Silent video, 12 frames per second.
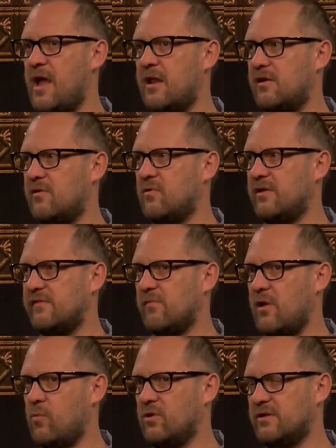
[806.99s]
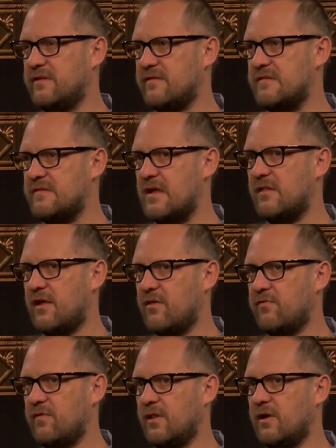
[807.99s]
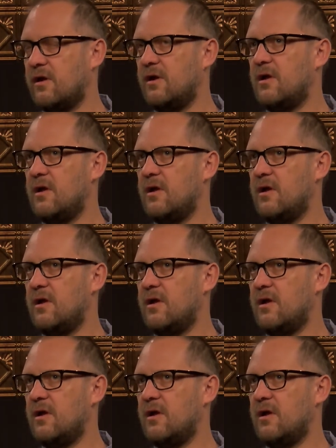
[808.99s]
editor was like, well, it doesn't sound like a thriller.